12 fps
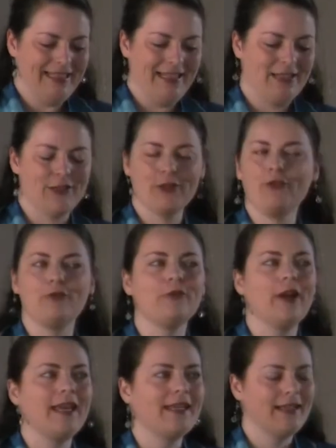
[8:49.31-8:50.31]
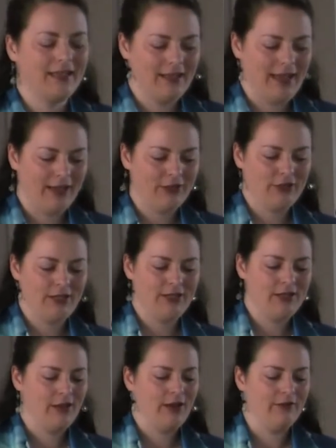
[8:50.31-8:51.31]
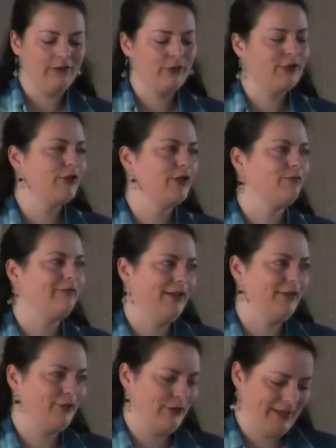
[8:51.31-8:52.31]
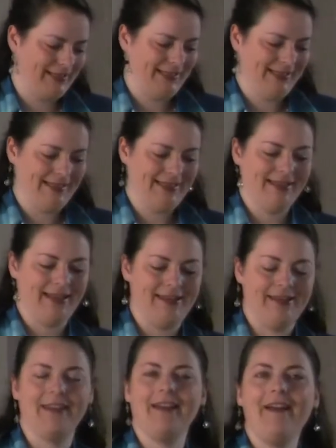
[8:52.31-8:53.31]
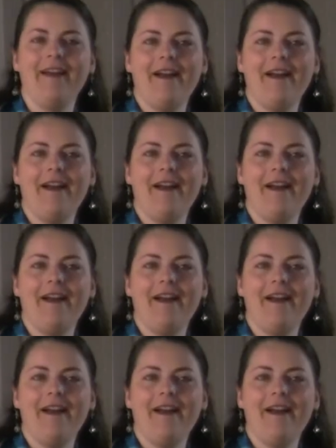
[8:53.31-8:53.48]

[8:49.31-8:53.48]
It's a great collection of worship resources, and